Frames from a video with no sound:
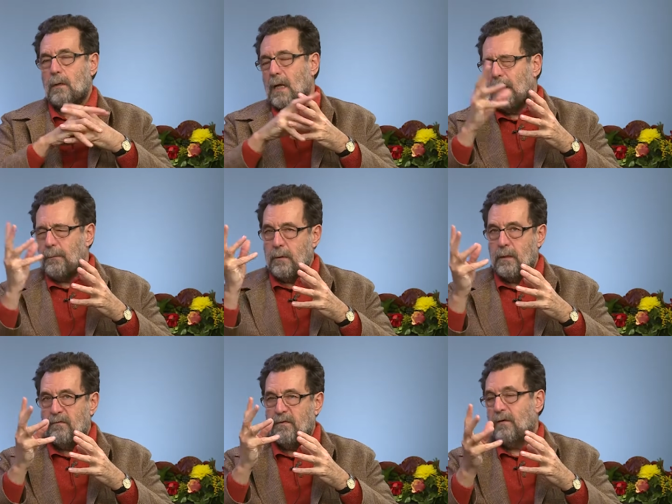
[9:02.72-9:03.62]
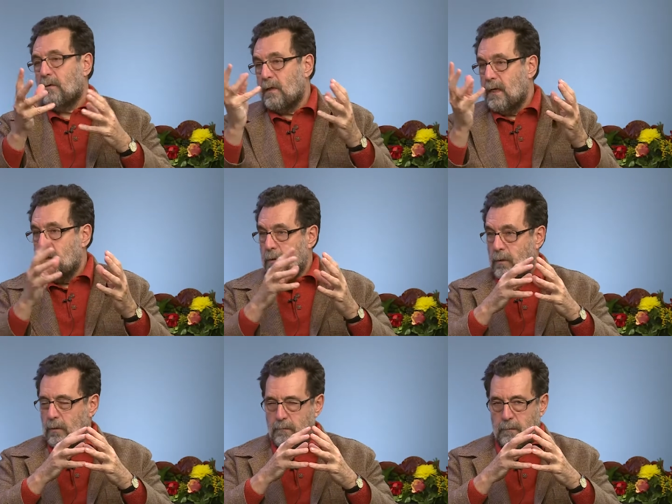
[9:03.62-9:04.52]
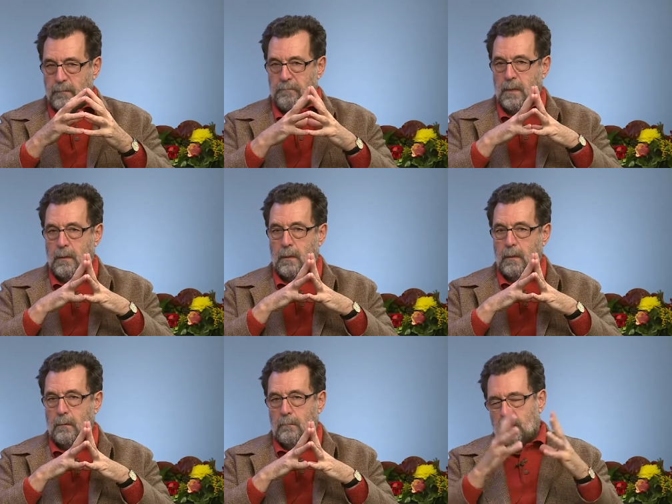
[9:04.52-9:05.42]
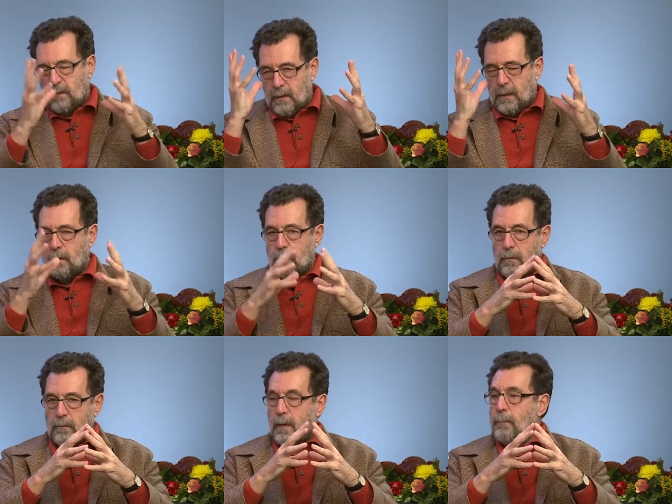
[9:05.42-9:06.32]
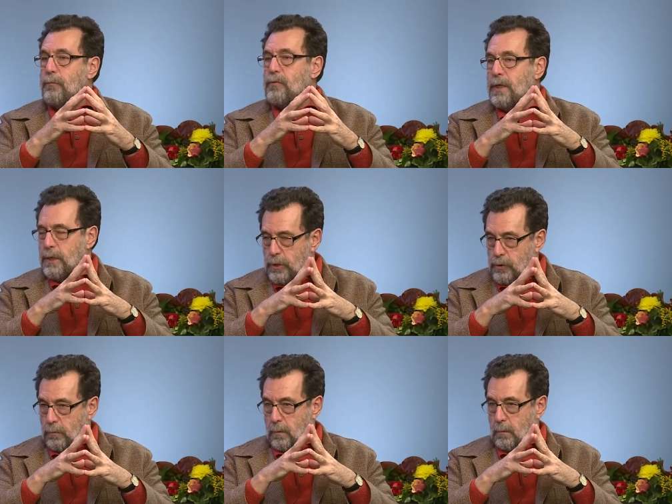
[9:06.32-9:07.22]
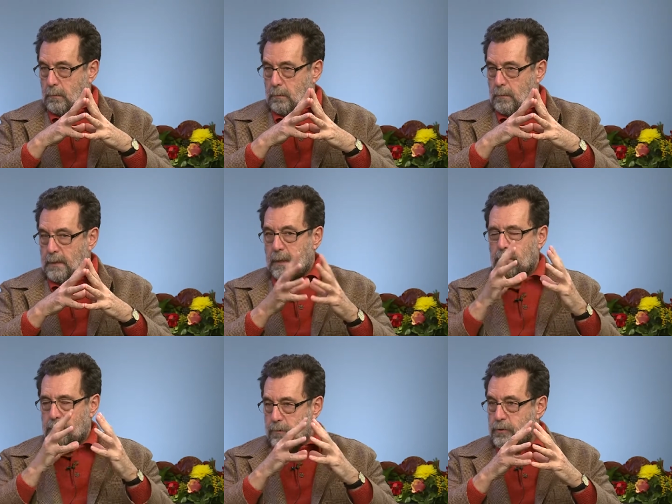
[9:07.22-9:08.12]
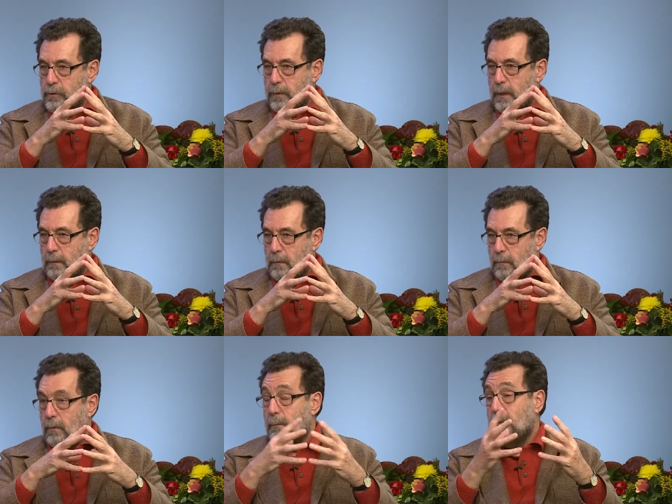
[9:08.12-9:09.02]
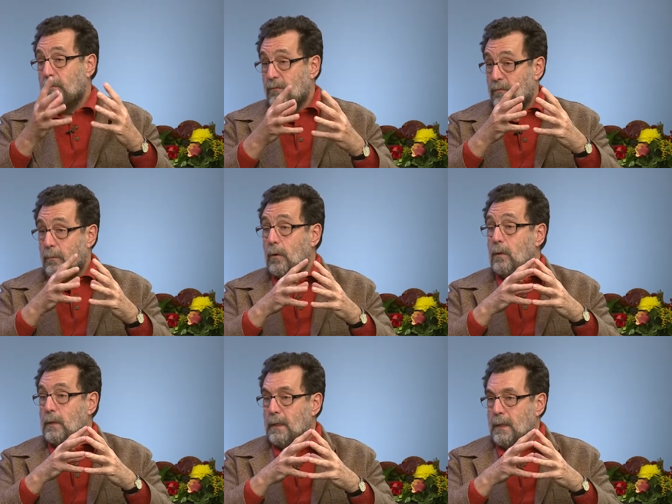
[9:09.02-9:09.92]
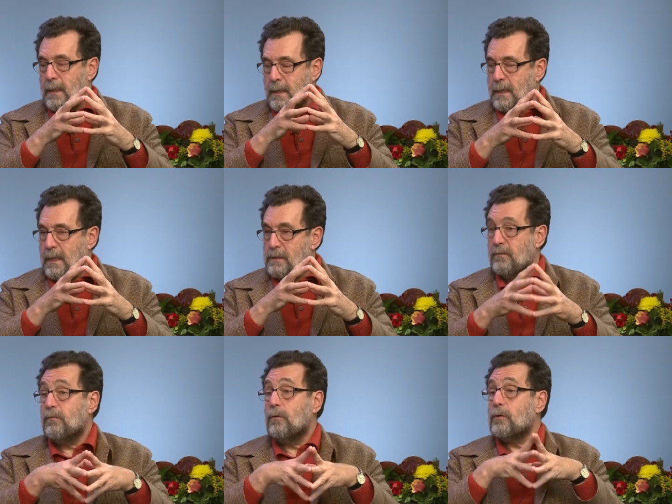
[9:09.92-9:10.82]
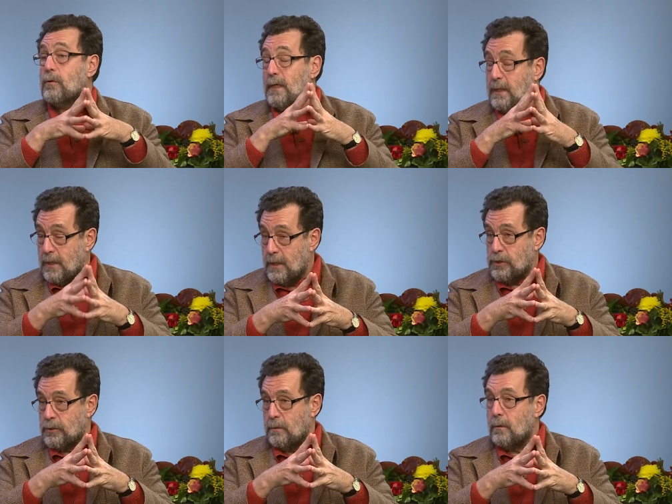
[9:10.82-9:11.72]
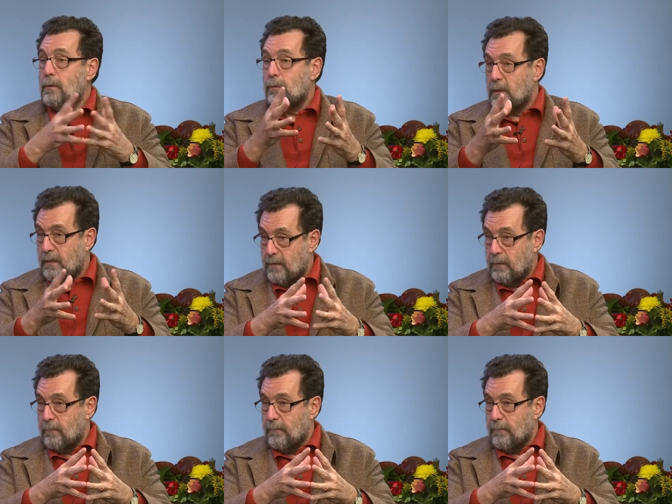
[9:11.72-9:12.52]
will happen in five or 10 years, let's say 10 years, I'm pretty sure that surgery will be performed only in case of contraindication to TAVI.